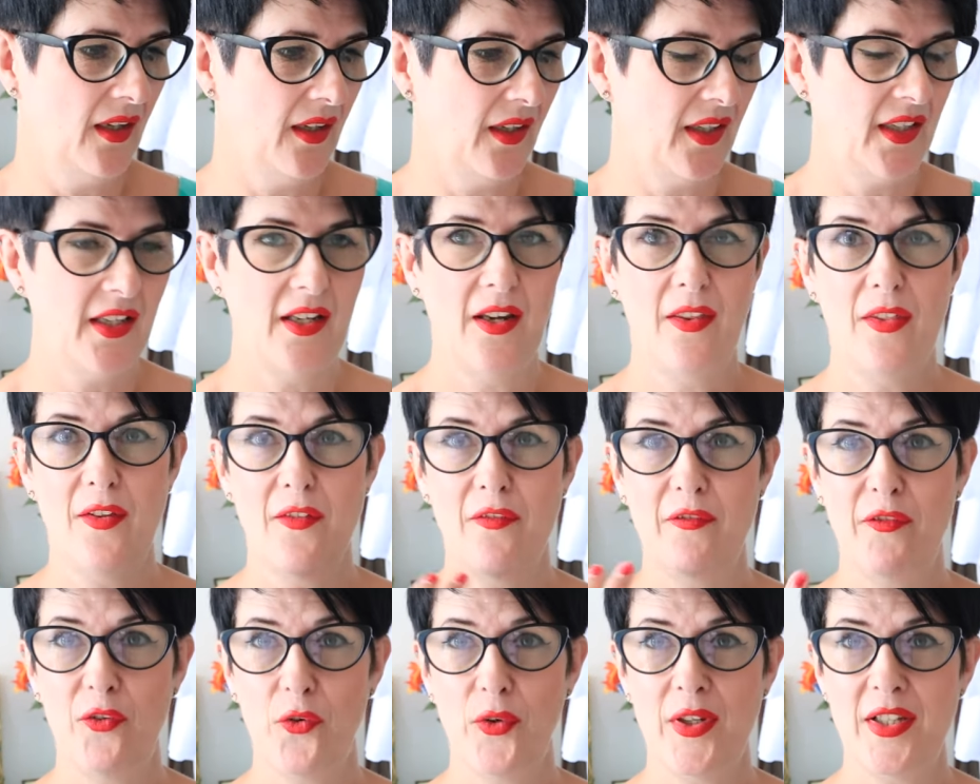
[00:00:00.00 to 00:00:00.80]
you know, the
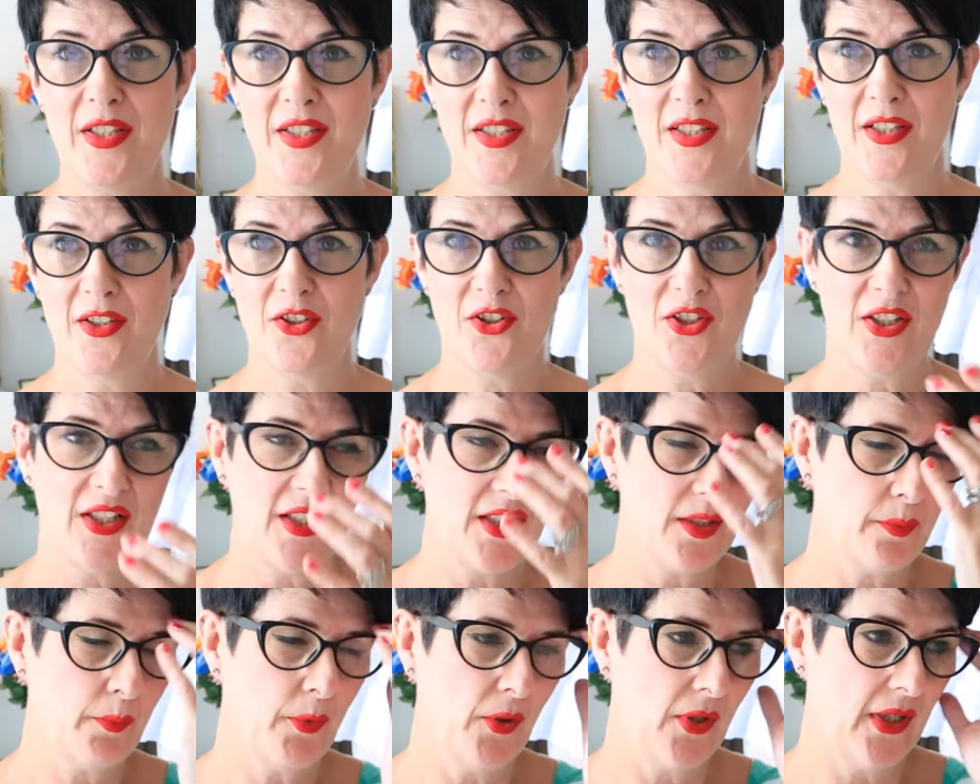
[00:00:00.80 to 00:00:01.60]
voice that
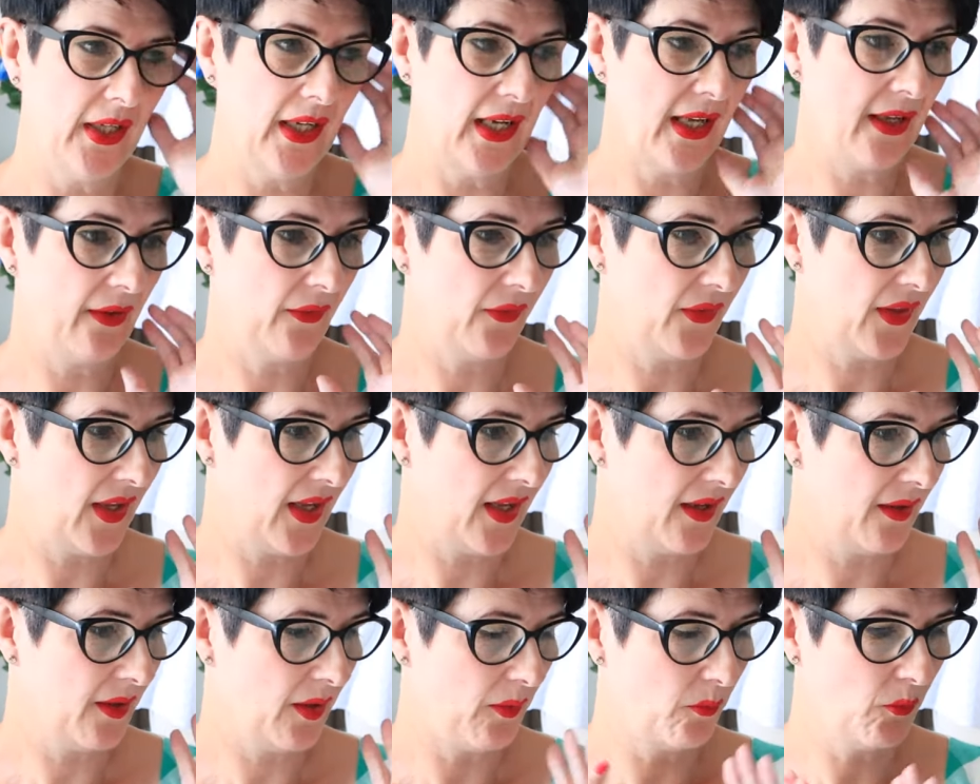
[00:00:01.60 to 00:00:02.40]
she's putting out
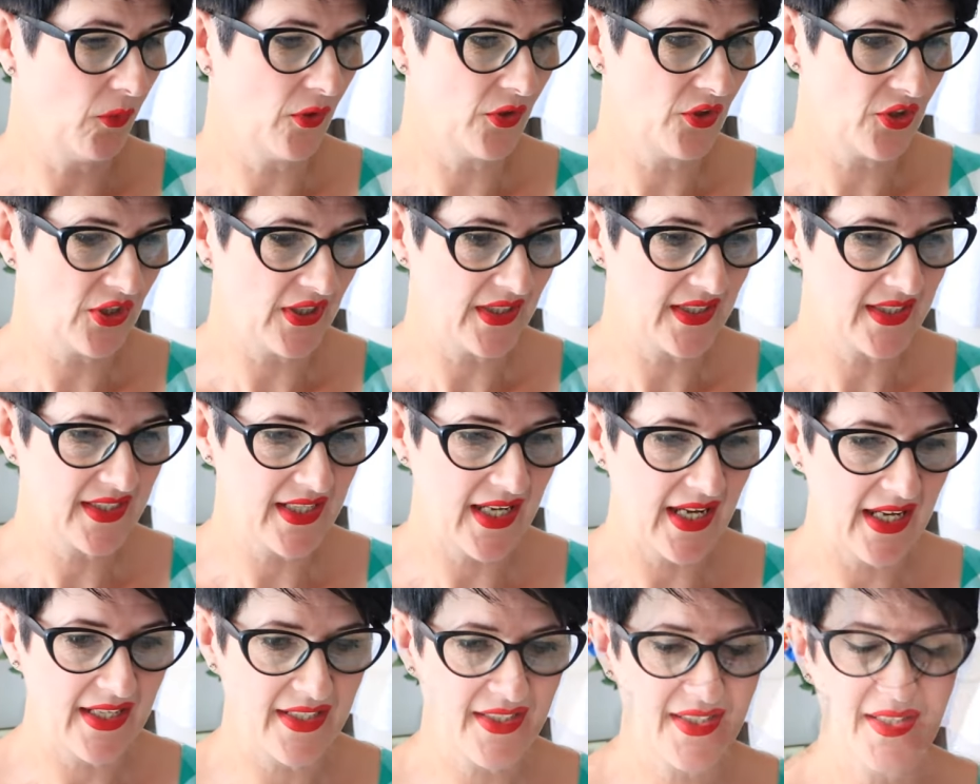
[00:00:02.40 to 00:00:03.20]
there and what she
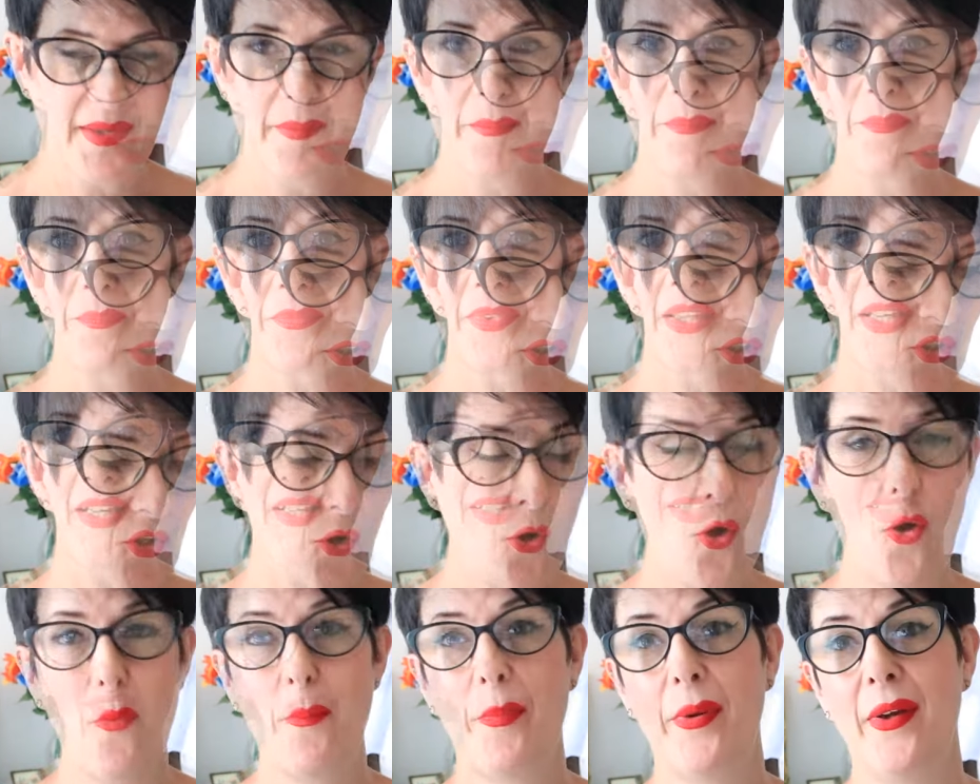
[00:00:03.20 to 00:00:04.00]
says. In the
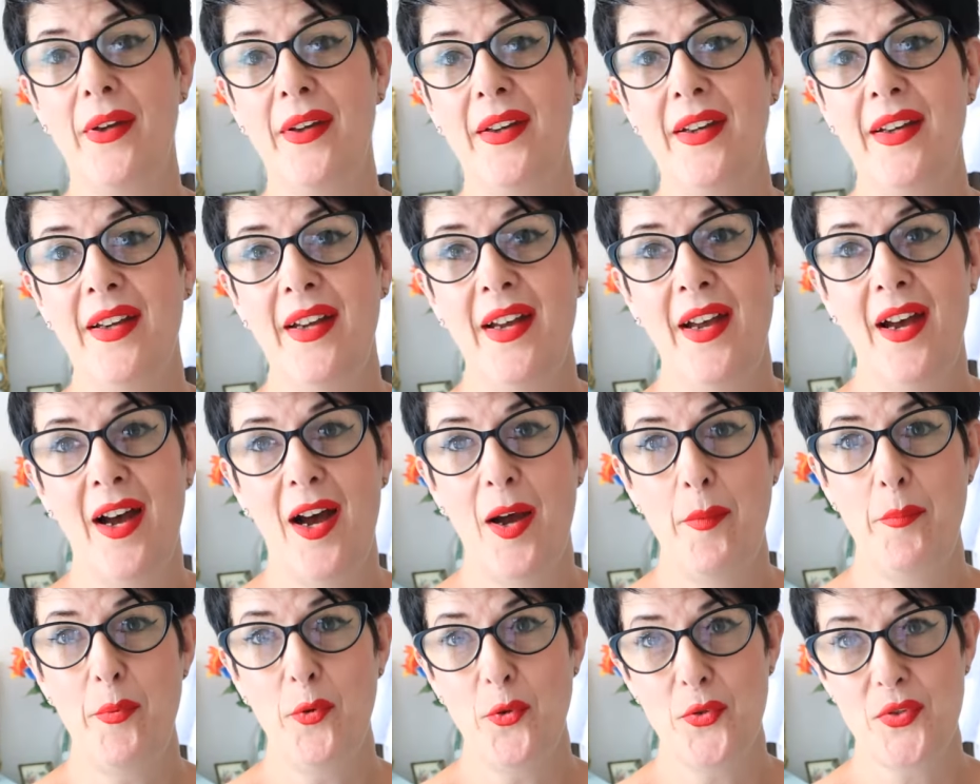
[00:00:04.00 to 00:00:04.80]
shop,
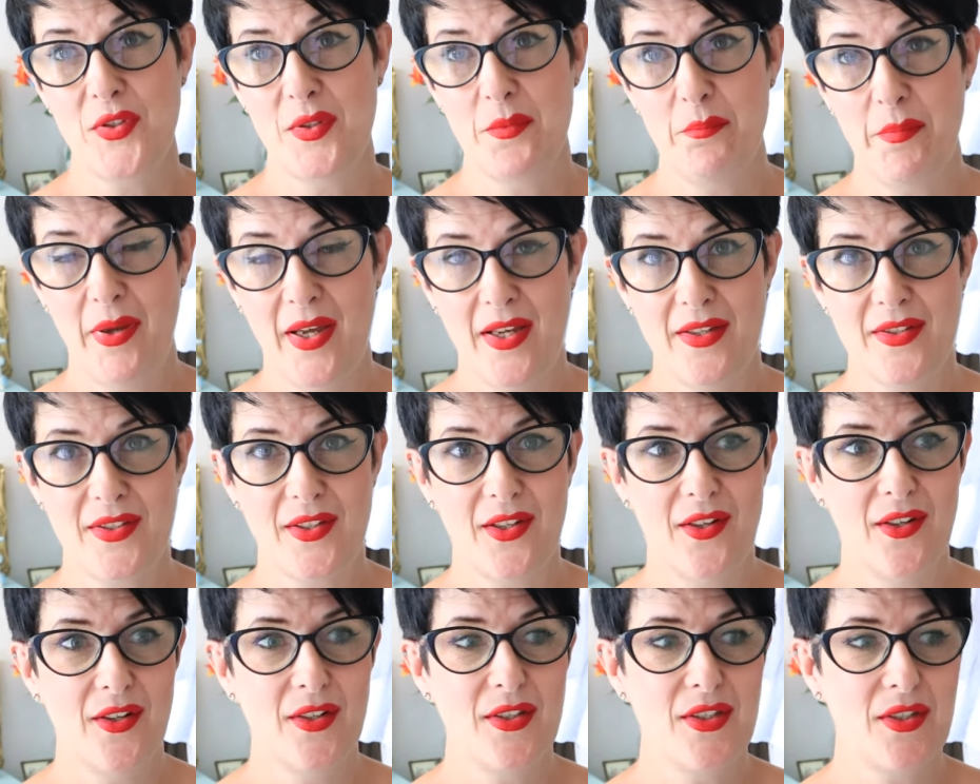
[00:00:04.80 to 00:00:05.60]
I bought some
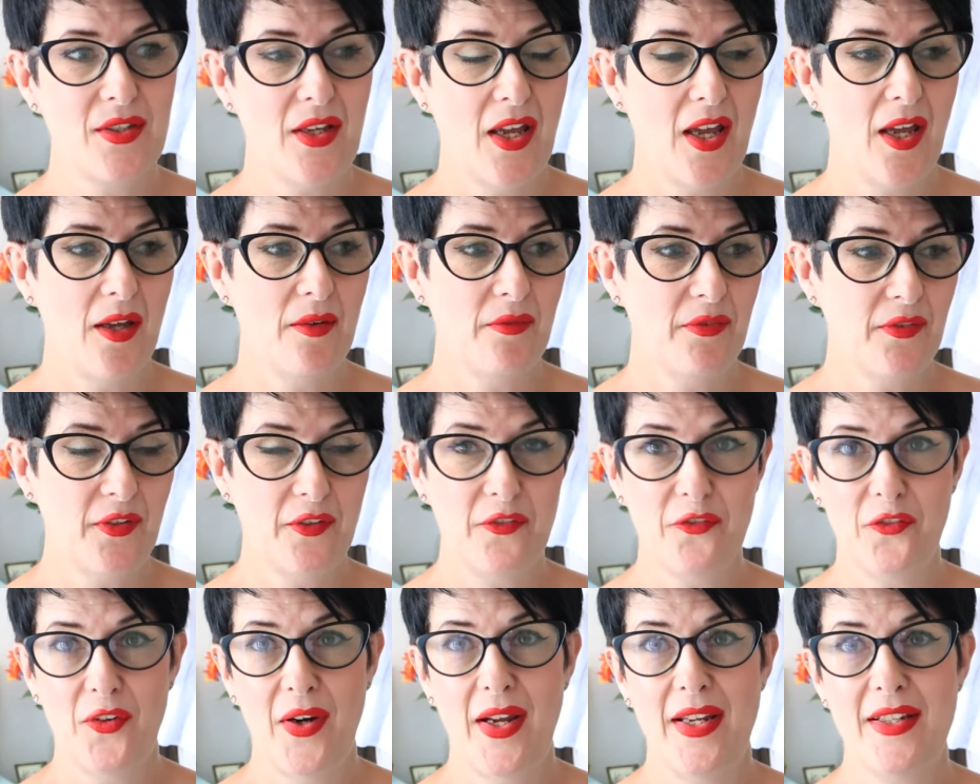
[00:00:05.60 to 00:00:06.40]
postcards for a
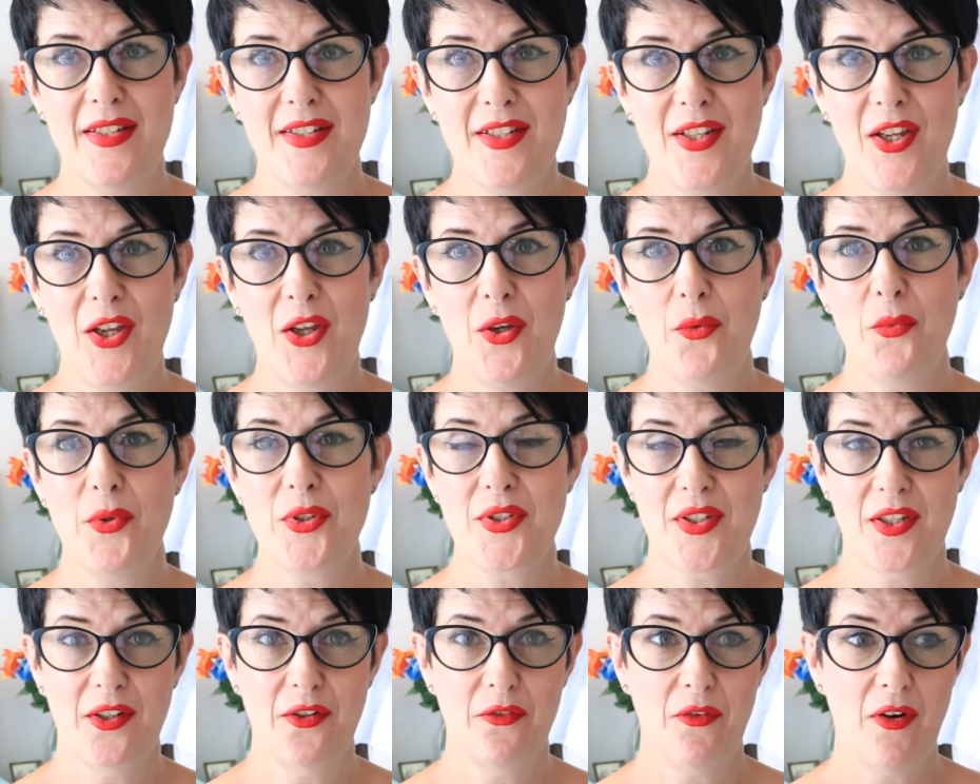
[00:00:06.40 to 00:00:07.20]
friend who
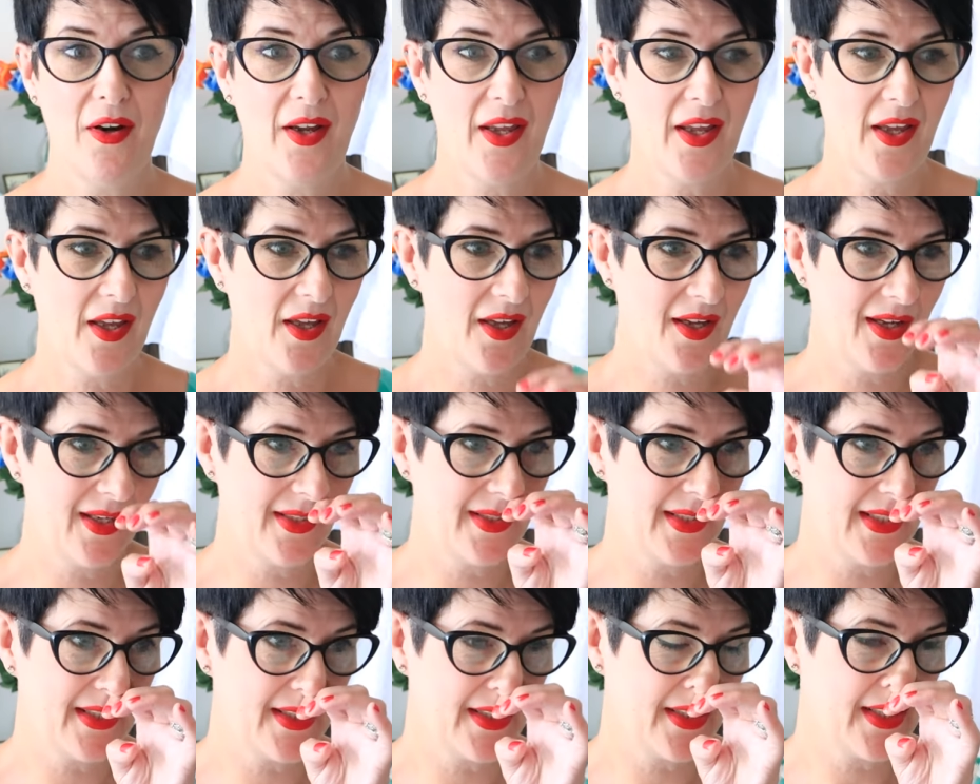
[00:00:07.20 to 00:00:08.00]
was going to write her
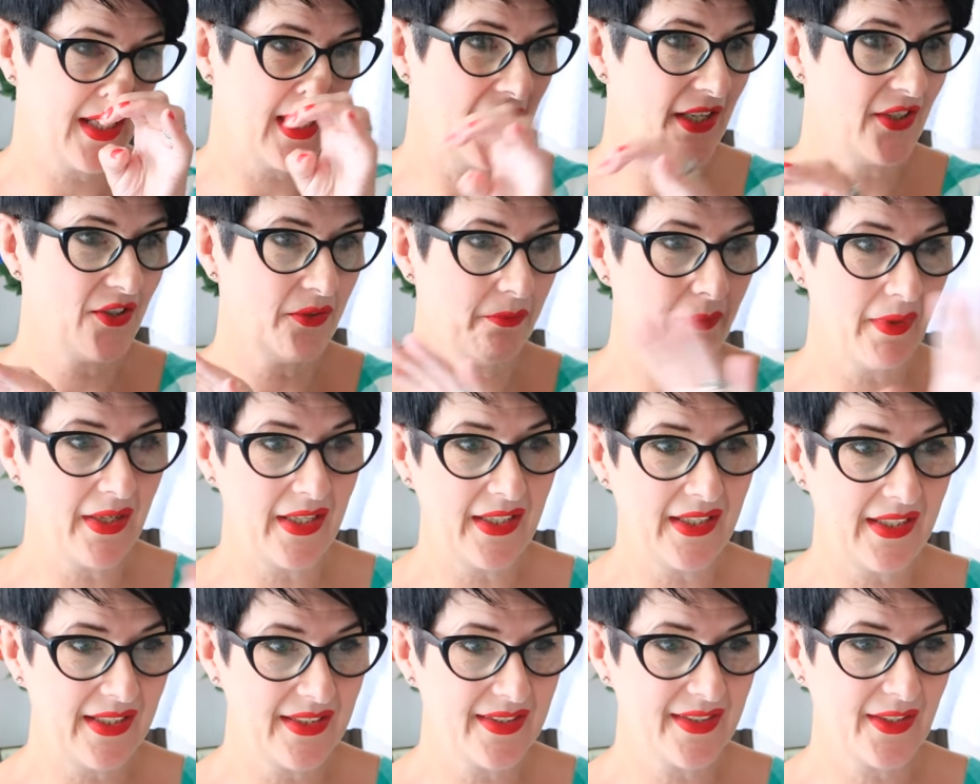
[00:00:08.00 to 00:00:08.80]
dissertation
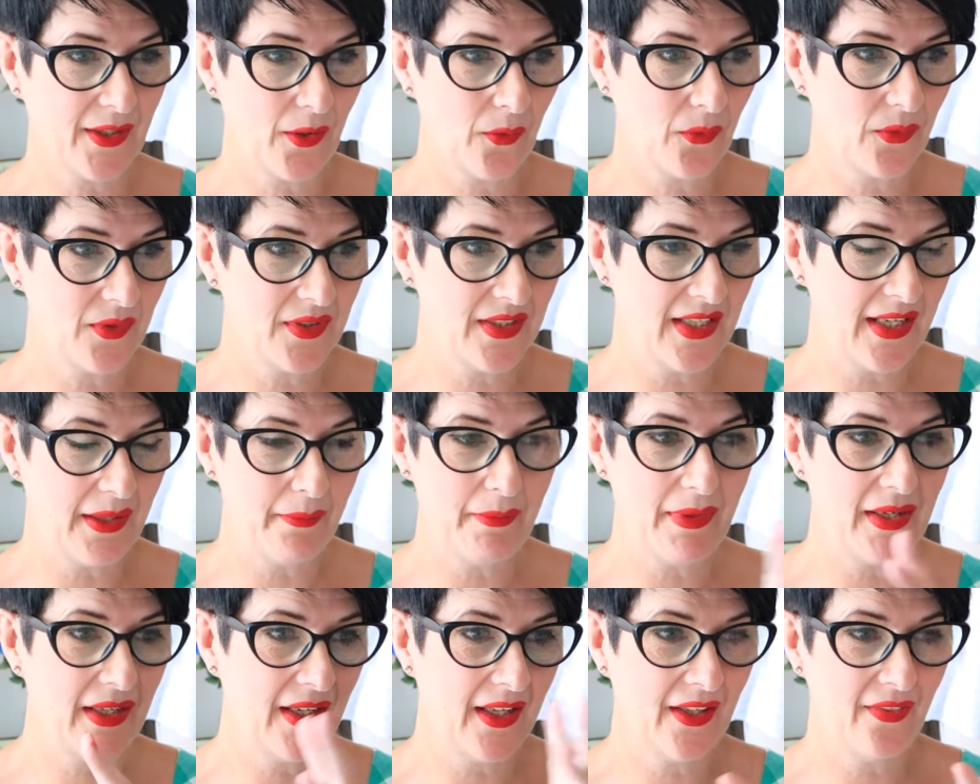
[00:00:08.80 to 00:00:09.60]
many years ago on Lee
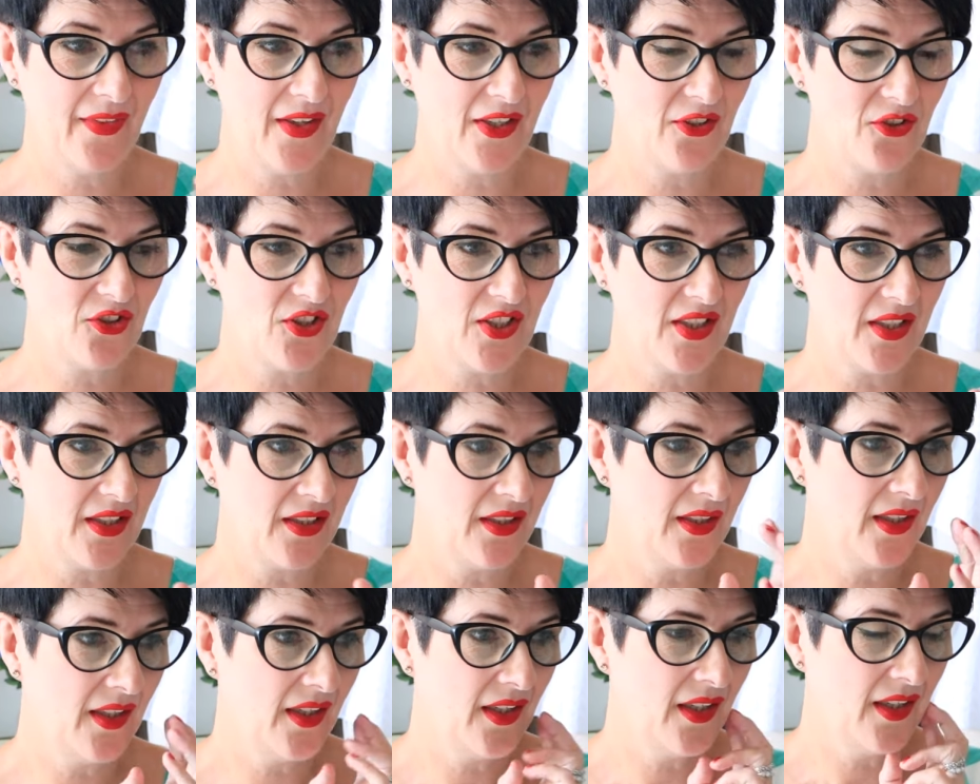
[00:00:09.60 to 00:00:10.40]
Miller, and then
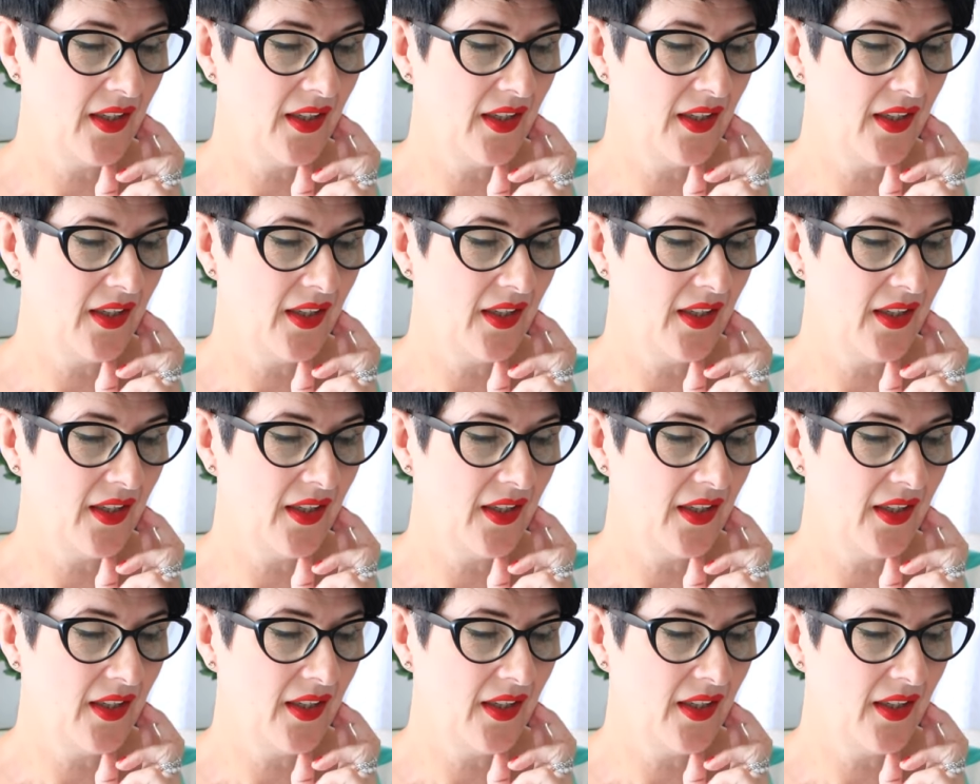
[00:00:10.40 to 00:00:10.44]
she